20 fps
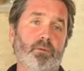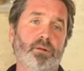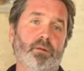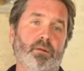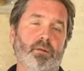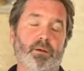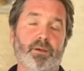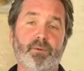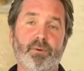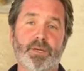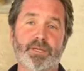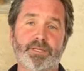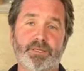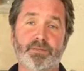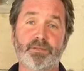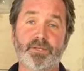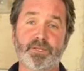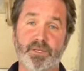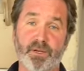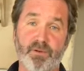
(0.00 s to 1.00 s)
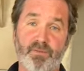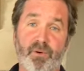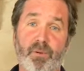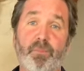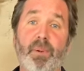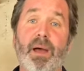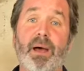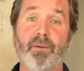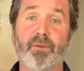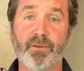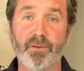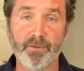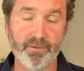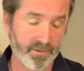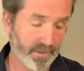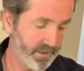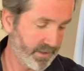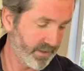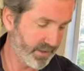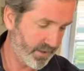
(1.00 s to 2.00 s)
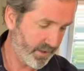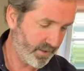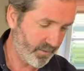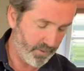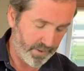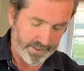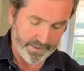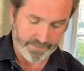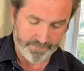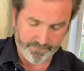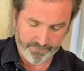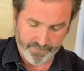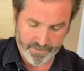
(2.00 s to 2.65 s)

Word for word: equates just over a pound in weight.